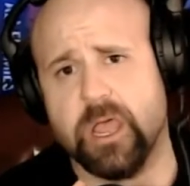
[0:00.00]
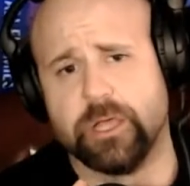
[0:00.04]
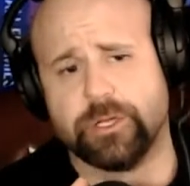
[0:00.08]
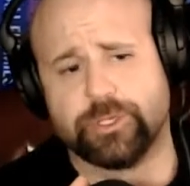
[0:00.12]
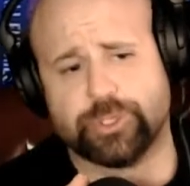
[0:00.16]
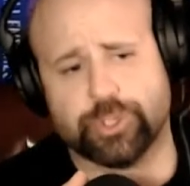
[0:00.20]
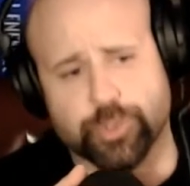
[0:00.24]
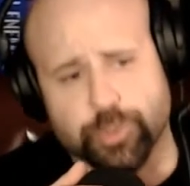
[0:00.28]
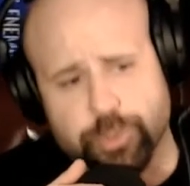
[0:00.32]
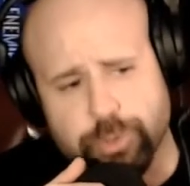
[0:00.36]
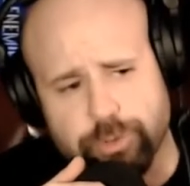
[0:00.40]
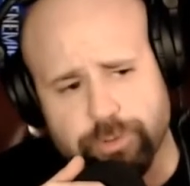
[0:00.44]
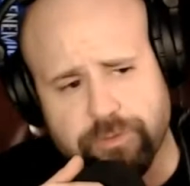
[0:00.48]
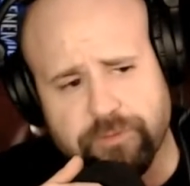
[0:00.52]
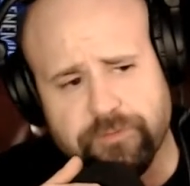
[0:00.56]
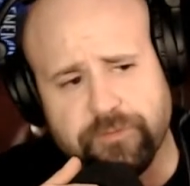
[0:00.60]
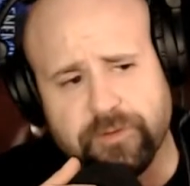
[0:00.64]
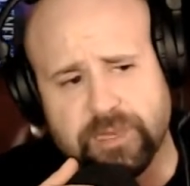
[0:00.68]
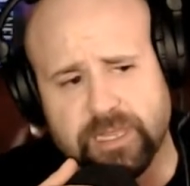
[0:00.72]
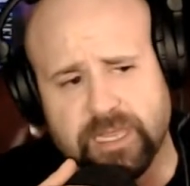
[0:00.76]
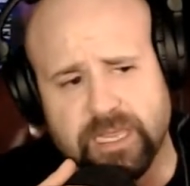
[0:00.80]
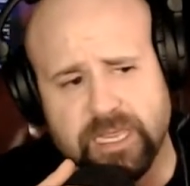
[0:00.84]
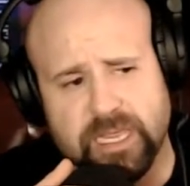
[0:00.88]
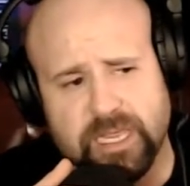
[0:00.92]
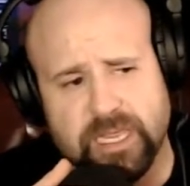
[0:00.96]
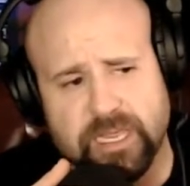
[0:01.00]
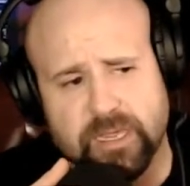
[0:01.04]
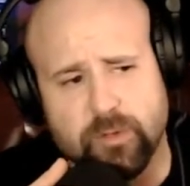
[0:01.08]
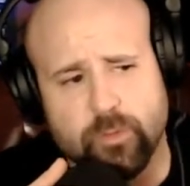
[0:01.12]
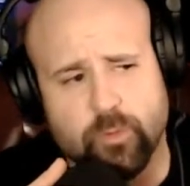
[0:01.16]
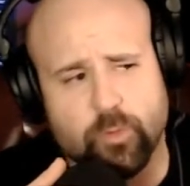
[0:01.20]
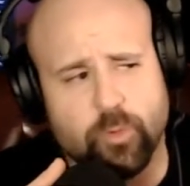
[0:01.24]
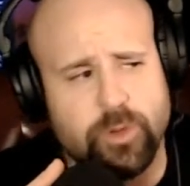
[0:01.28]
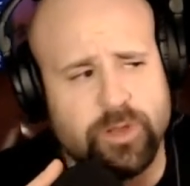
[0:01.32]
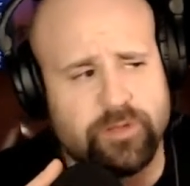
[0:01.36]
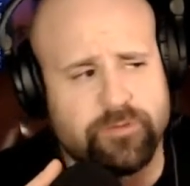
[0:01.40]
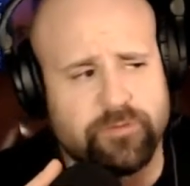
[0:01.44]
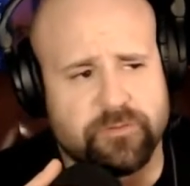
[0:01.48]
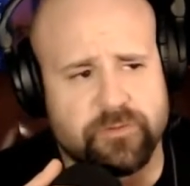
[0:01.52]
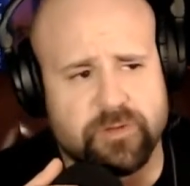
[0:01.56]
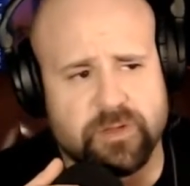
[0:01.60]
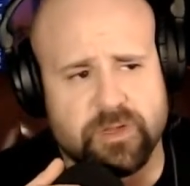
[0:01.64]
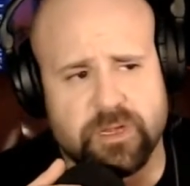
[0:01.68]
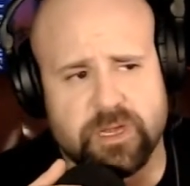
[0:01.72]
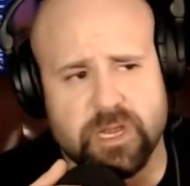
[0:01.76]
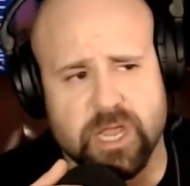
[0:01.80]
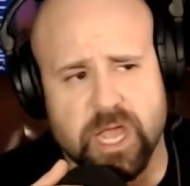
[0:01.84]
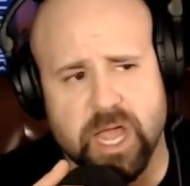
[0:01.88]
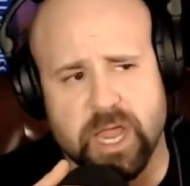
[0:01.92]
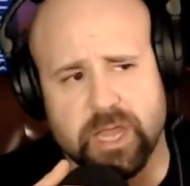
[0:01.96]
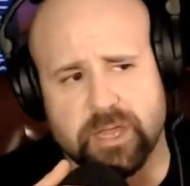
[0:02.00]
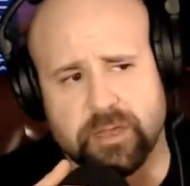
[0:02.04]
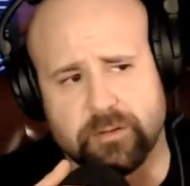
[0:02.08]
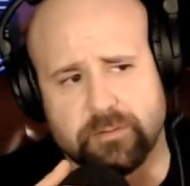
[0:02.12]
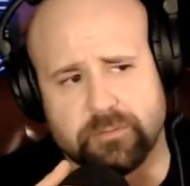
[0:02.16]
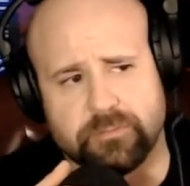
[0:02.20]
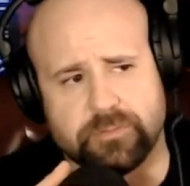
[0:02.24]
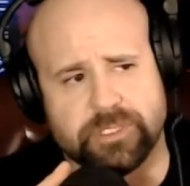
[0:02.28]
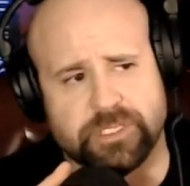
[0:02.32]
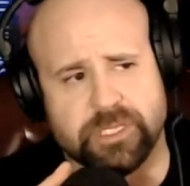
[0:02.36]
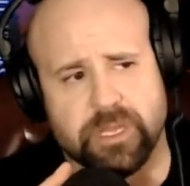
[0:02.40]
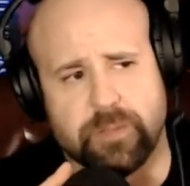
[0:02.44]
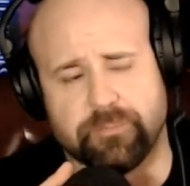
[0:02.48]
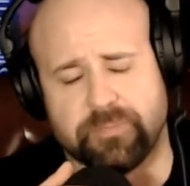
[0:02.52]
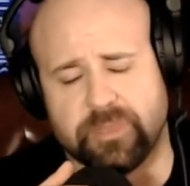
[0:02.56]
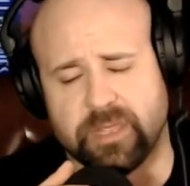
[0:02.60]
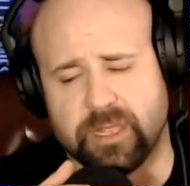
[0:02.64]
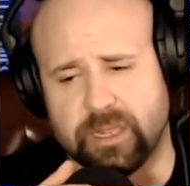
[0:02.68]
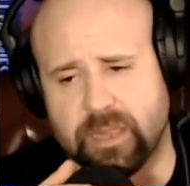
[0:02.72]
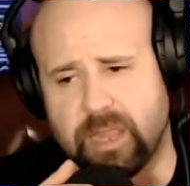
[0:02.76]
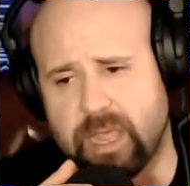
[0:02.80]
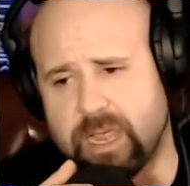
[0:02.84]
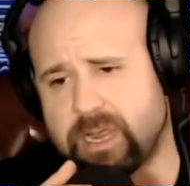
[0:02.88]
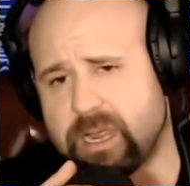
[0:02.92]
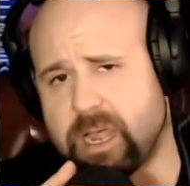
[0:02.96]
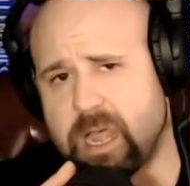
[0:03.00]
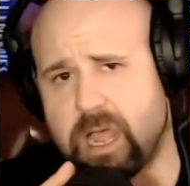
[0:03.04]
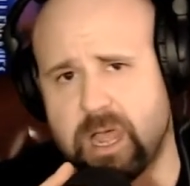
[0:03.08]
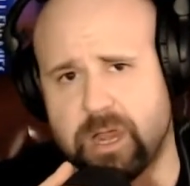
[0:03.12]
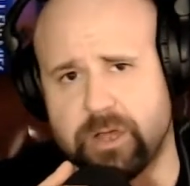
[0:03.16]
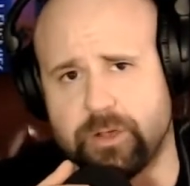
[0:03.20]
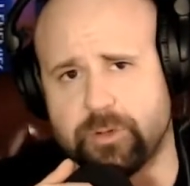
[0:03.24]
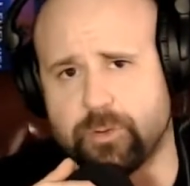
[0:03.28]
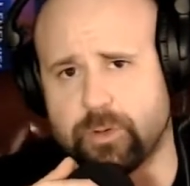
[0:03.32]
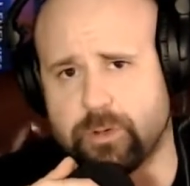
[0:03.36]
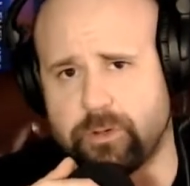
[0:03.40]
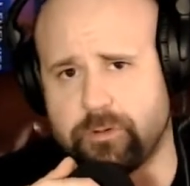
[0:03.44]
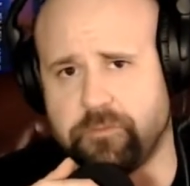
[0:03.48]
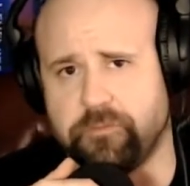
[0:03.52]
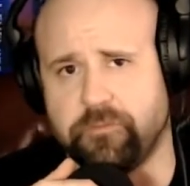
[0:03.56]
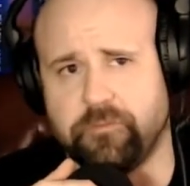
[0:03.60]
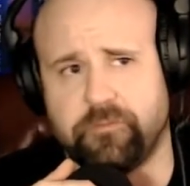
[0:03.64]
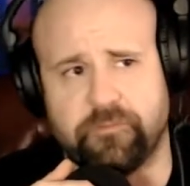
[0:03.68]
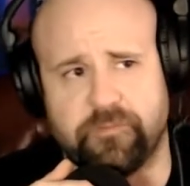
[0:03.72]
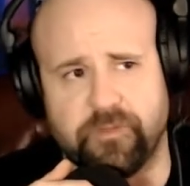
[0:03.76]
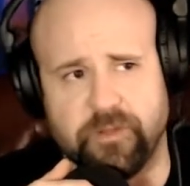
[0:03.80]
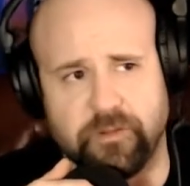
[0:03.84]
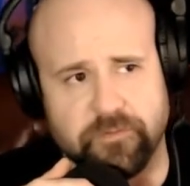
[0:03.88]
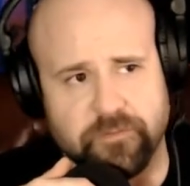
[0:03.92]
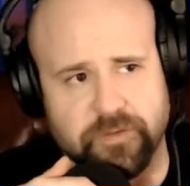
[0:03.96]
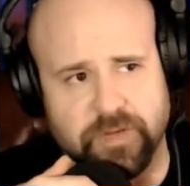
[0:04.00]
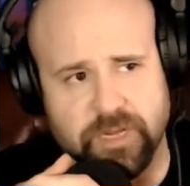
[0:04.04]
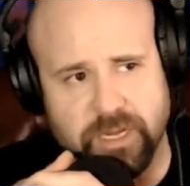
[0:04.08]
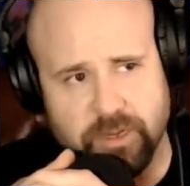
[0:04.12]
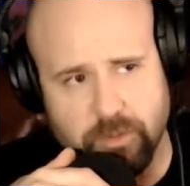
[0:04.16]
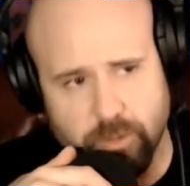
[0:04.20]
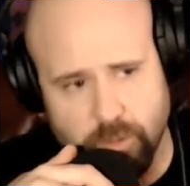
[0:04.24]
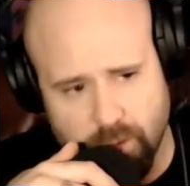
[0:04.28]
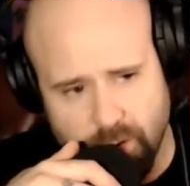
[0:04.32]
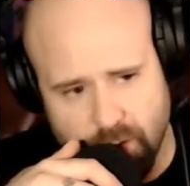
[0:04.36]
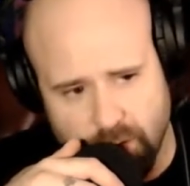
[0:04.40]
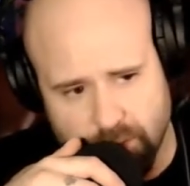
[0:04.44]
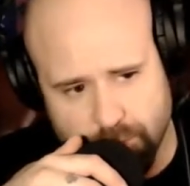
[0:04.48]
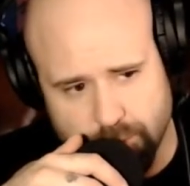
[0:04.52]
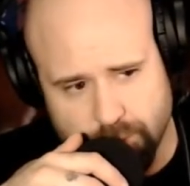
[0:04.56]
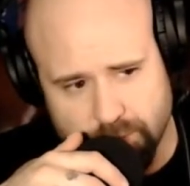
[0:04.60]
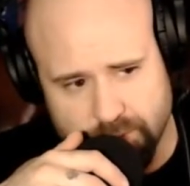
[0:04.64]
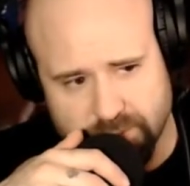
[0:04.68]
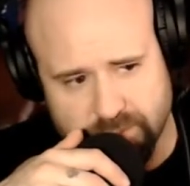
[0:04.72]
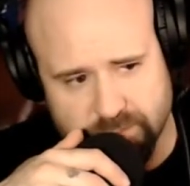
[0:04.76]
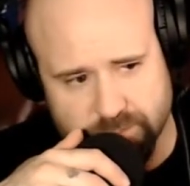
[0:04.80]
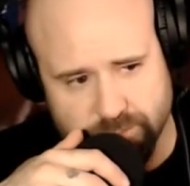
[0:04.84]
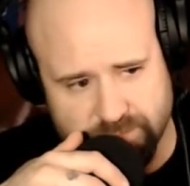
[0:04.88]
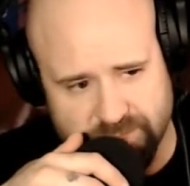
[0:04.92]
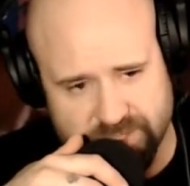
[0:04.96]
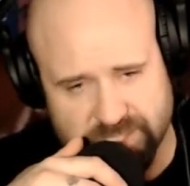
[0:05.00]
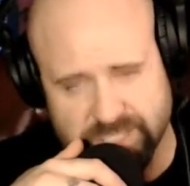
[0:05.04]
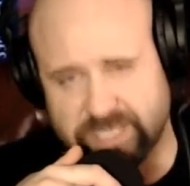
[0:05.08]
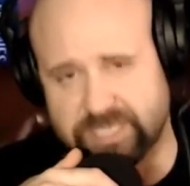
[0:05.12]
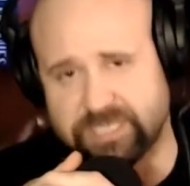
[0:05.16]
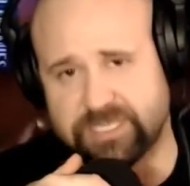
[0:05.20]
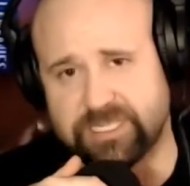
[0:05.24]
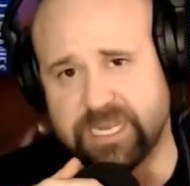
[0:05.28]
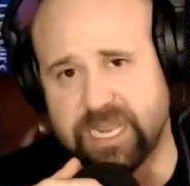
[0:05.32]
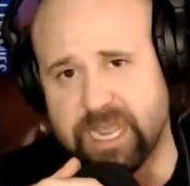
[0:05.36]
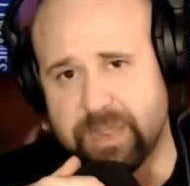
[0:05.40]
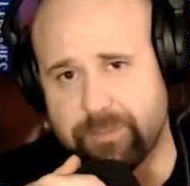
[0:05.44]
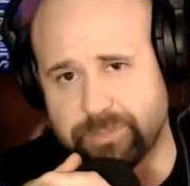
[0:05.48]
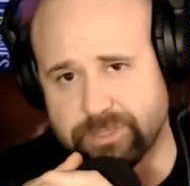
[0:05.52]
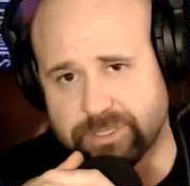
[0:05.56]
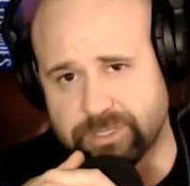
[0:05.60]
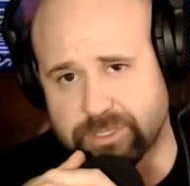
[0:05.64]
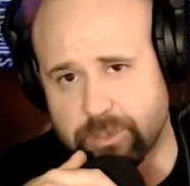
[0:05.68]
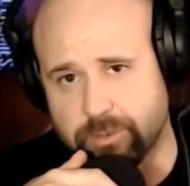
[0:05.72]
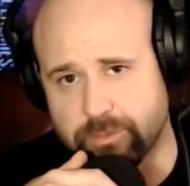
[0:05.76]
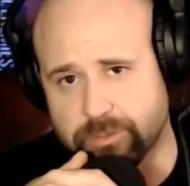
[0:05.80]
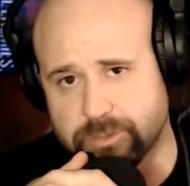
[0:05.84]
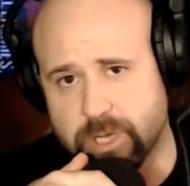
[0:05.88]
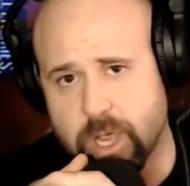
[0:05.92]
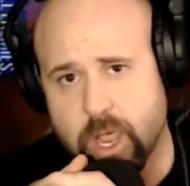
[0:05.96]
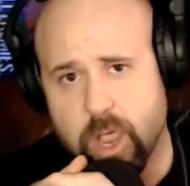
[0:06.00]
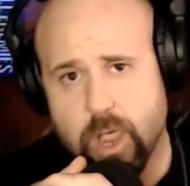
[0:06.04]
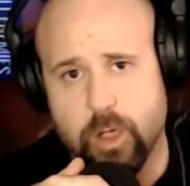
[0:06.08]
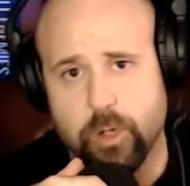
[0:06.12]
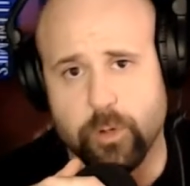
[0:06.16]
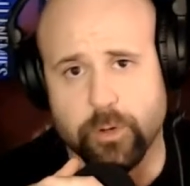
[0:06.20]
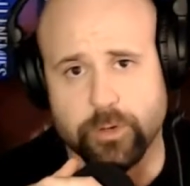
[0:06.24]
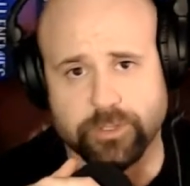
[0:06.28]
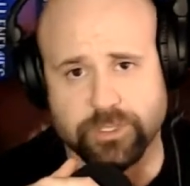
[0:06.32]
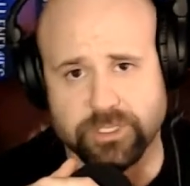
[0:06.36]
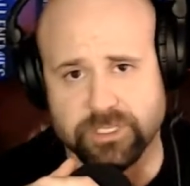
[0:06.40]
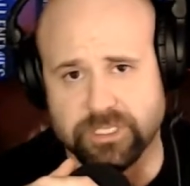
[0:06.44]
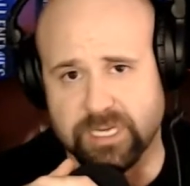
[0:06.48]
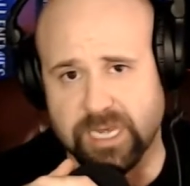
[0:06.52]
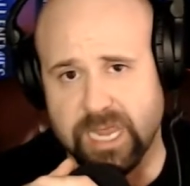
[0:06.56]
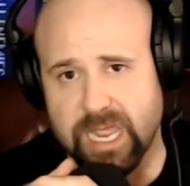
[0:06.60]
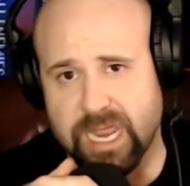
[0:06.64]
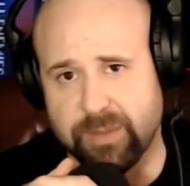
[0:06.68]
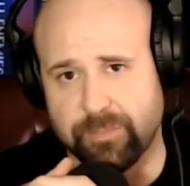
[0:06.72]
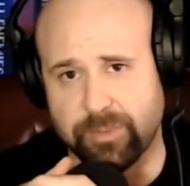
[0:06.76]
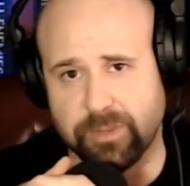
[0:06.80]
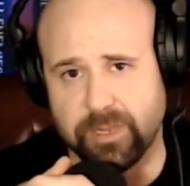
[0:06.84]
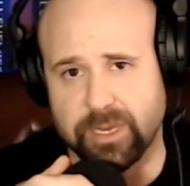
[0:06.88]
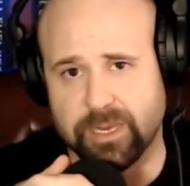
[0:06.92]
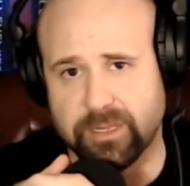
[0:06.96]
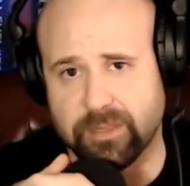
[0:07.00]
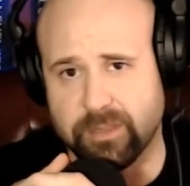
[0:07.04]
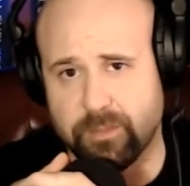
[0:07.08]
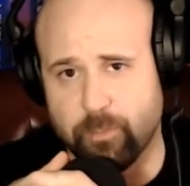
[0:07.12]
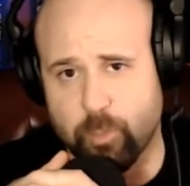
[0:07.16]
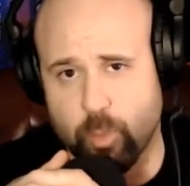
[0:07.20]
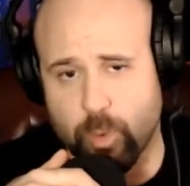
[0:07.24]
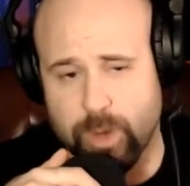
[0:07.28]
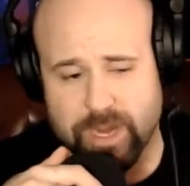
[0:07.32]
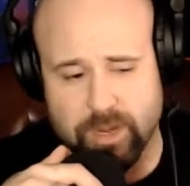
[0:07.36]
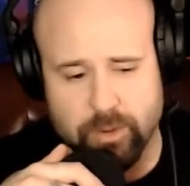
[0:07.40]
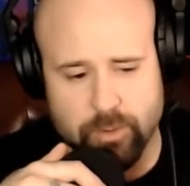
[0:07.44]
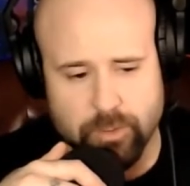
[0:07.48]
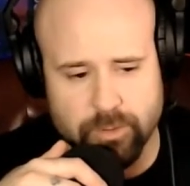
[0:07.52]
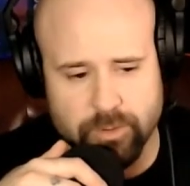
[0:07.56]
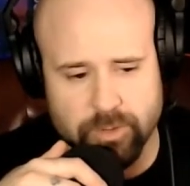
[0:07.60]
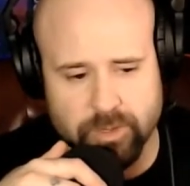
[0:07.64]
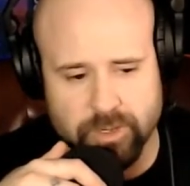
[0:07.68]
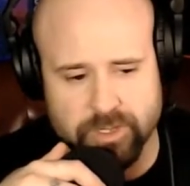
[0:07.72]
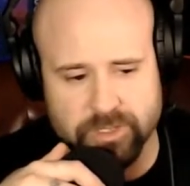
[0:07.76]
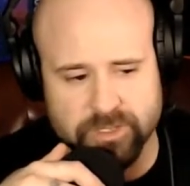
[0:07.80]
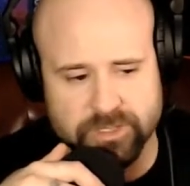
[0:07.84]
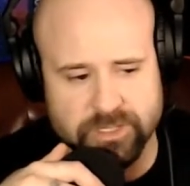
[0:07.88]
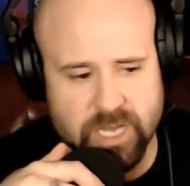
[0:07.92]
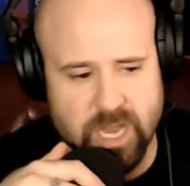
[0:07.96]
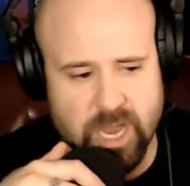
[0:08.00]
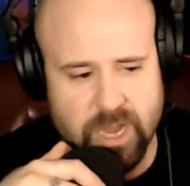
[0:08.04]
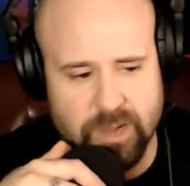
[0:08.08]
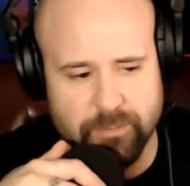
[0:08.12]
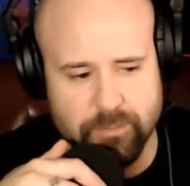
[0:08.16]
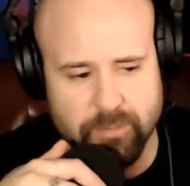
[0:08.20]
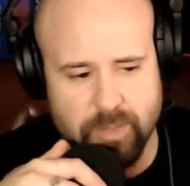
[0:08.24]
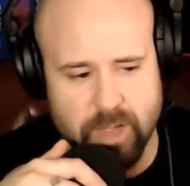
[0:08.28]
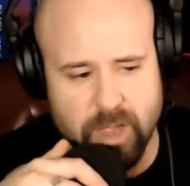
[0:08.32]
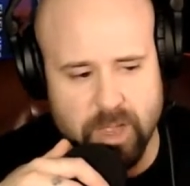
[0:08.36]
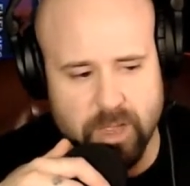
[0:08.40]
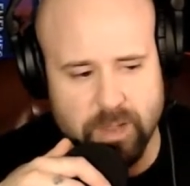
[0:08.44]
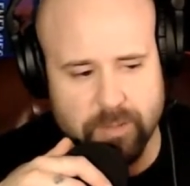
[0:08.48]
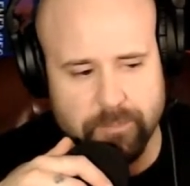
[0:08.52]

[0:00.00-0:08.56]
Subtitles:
Truthfully, we've done something like 150 or 160 episodes. We're just labeling them weird because I'm